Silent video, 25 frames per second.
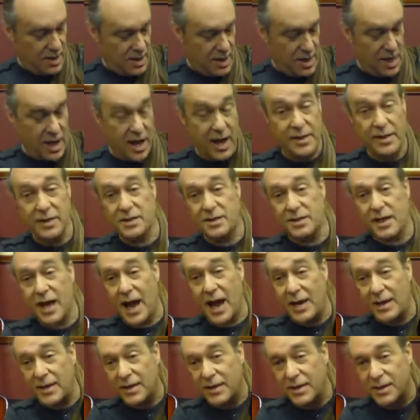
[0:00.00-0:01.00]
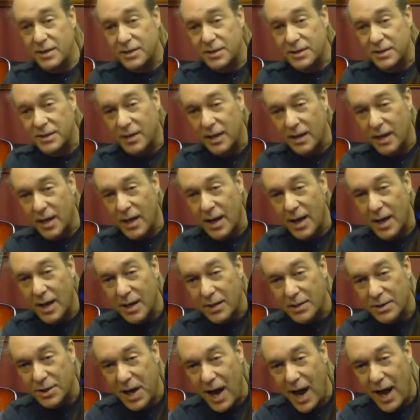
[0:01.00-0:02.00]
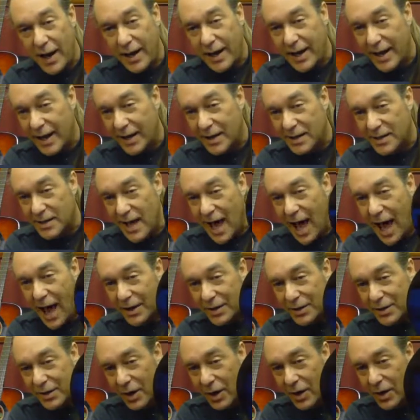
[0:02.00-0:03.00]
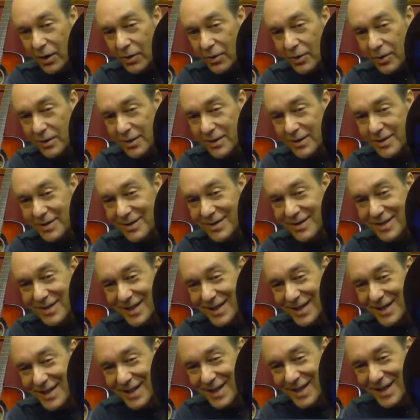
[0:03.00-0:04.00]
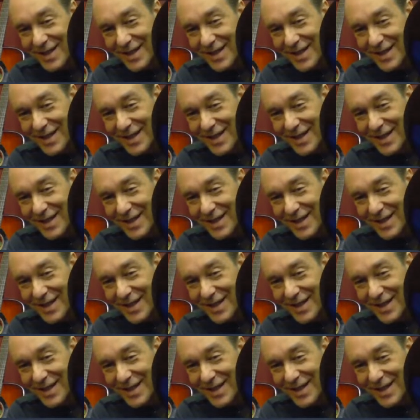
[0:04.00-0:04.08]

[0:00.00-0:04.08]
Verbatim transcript: Uh, this guy did this in uh, Johnny Exacto mm-hmm.